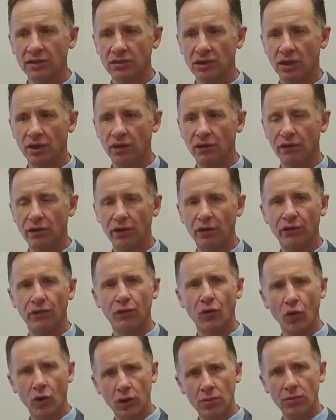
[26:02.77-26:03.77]
an
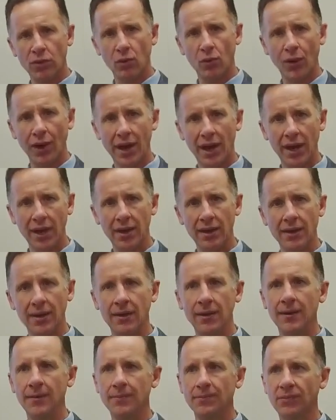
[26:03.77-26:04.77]
affordable way
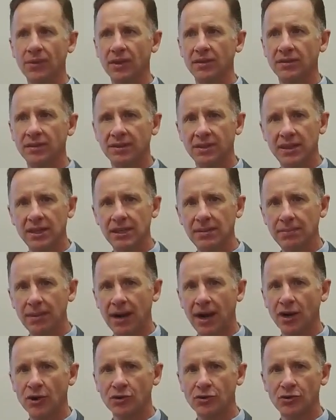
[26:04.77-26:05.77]
to keep
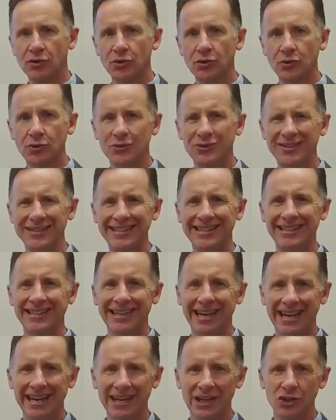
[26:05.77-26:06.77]
our students
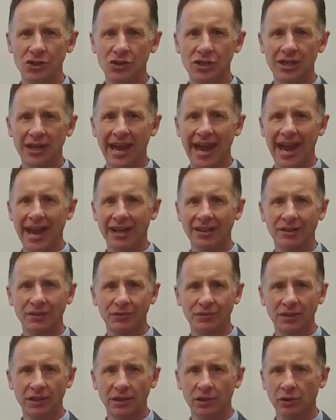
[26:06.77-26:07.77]
engaged and
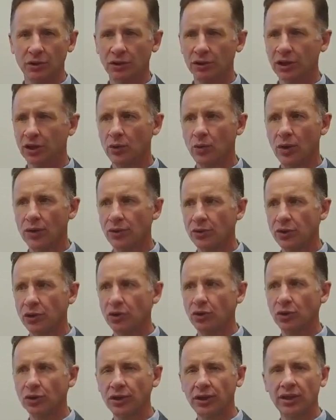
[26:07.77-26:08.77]
actively learning, whether
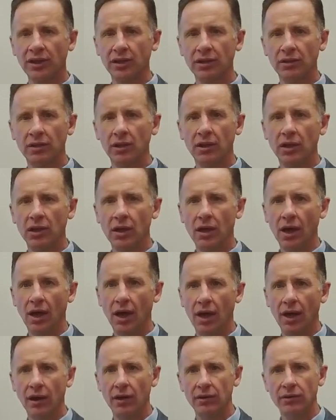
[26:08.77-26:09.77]
you're looking
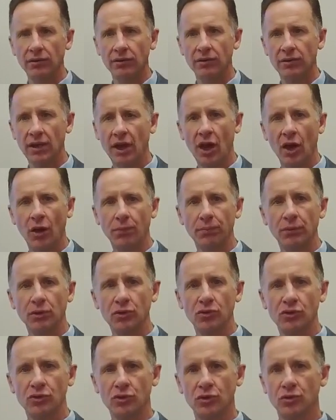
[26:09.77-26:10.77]
to help your
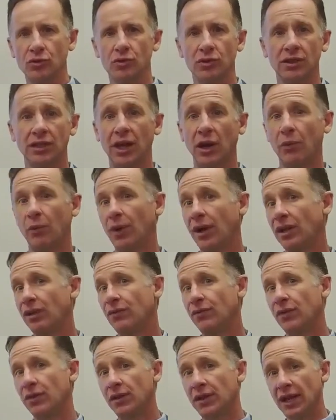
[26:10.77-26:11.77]
student get ready
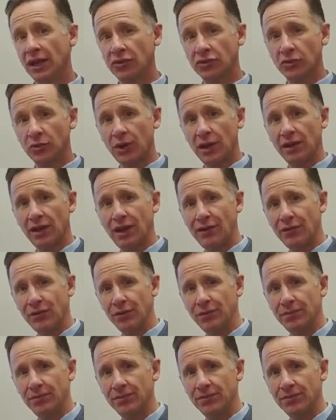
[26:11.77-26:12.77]
for the next grade
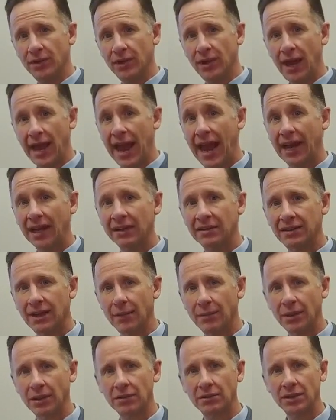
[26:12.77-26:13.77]
level.
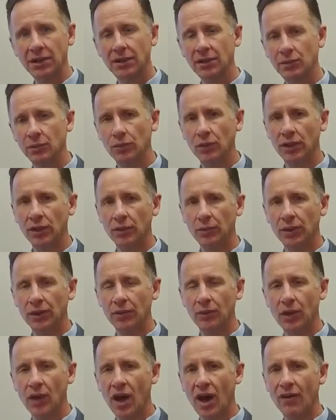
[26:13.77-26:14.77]
Academically,
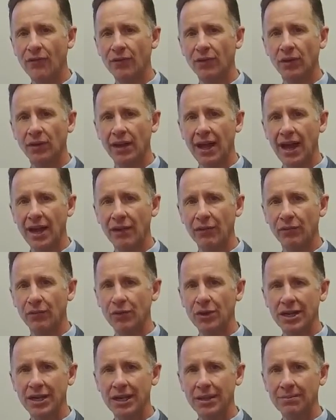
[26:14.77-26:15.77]
we offer a lot of
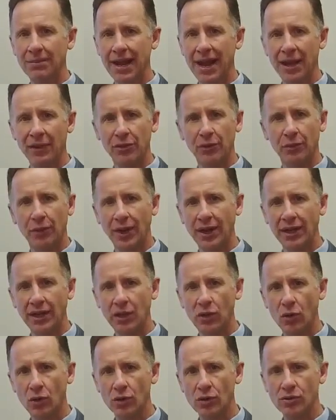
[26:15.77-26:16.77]
reading, math, and writing
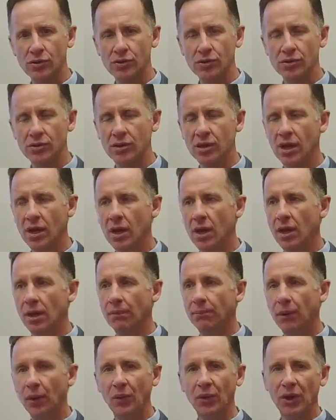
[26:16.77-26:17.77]
courses,
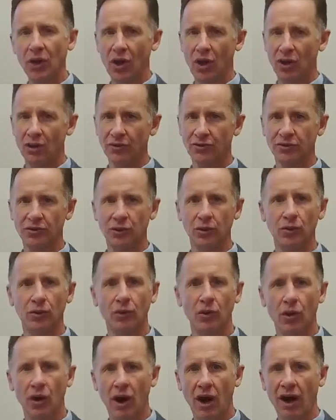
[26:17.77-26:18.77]
but we
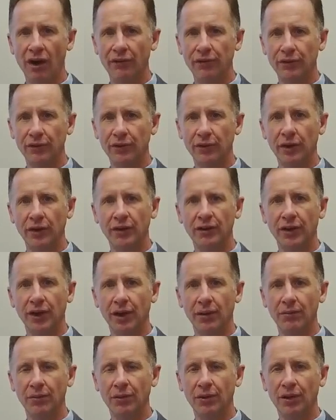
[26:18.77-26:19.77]
also offer a
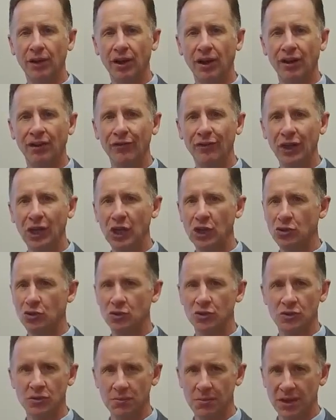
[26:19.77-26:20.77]
number of
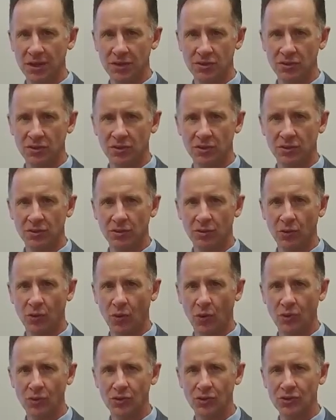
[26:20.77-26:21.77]
interest-based
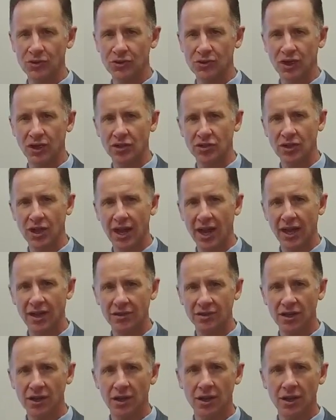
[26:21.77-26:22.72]
courses such as